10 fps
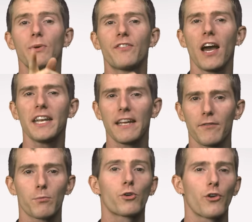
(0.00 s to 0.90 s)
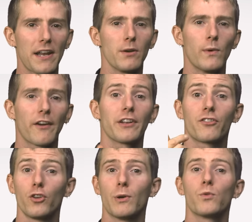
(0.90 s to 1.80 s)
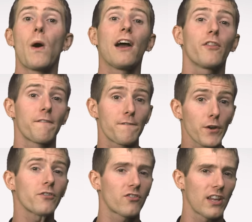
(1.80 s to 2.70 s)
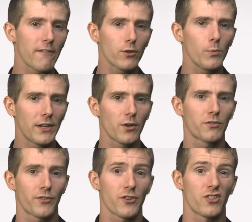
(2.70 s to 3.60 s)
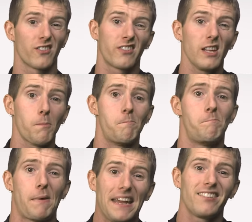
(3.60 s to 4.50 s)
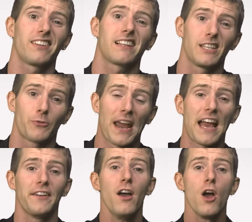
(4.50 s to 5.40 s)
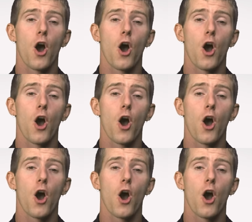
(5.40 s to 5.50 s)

we've got to give them credit where it's due, and while the first several Windows versions still basically ran